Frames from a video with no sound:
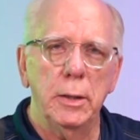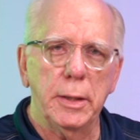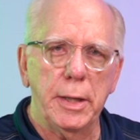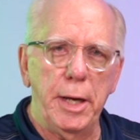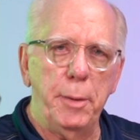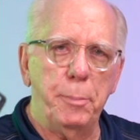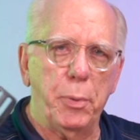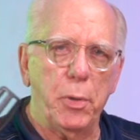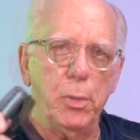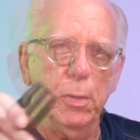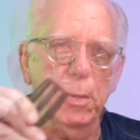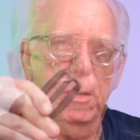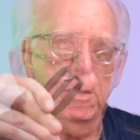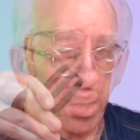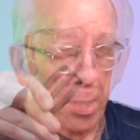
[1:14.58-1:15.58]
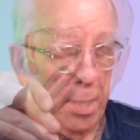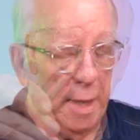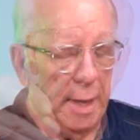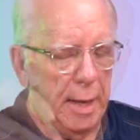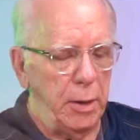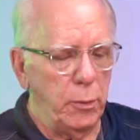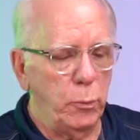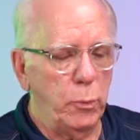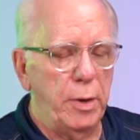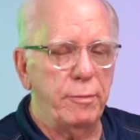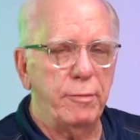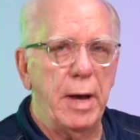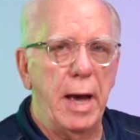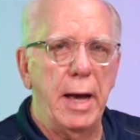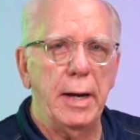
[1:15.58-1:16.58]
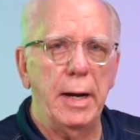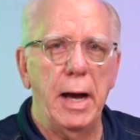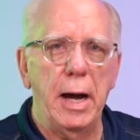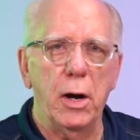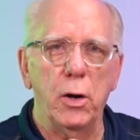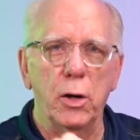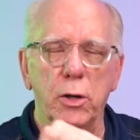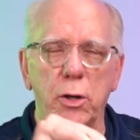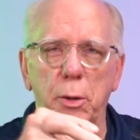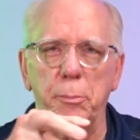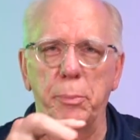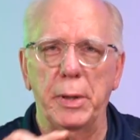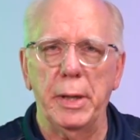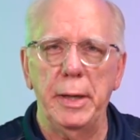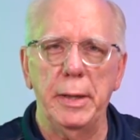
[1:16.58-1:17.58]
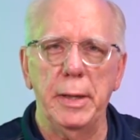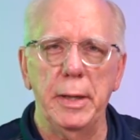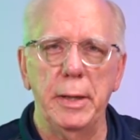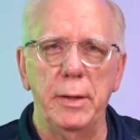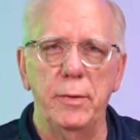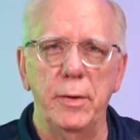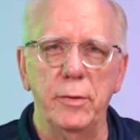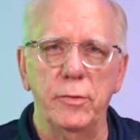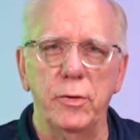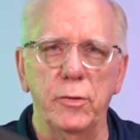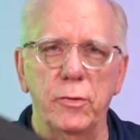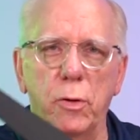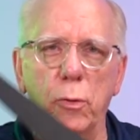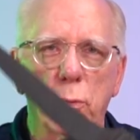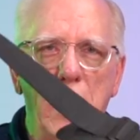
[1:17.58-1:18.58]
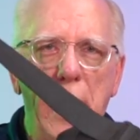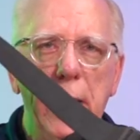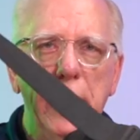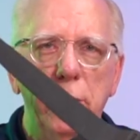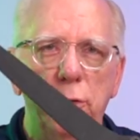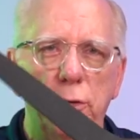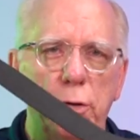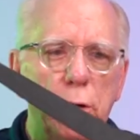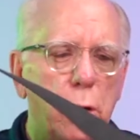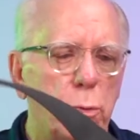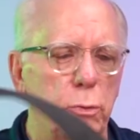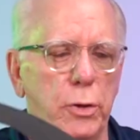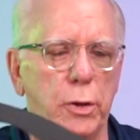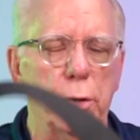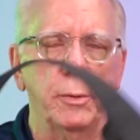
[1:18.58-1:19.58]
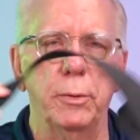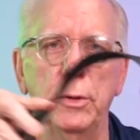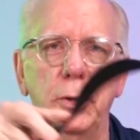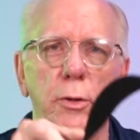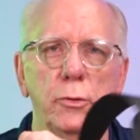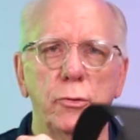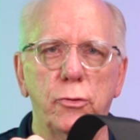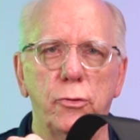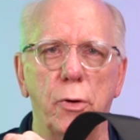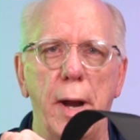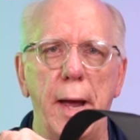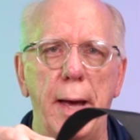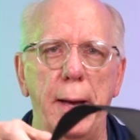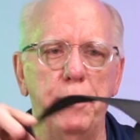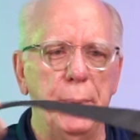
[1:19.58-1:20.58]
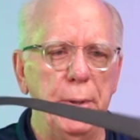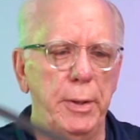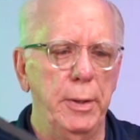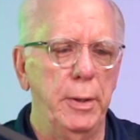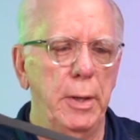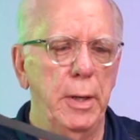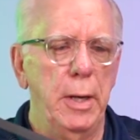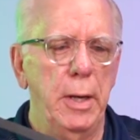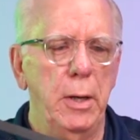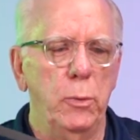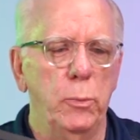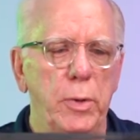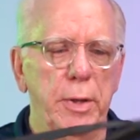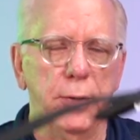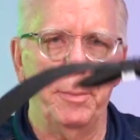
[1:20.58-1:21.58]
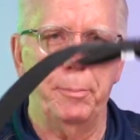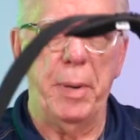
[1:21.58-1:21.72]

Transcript: keeper, and we've got our completed, this is a right shoulder strap with the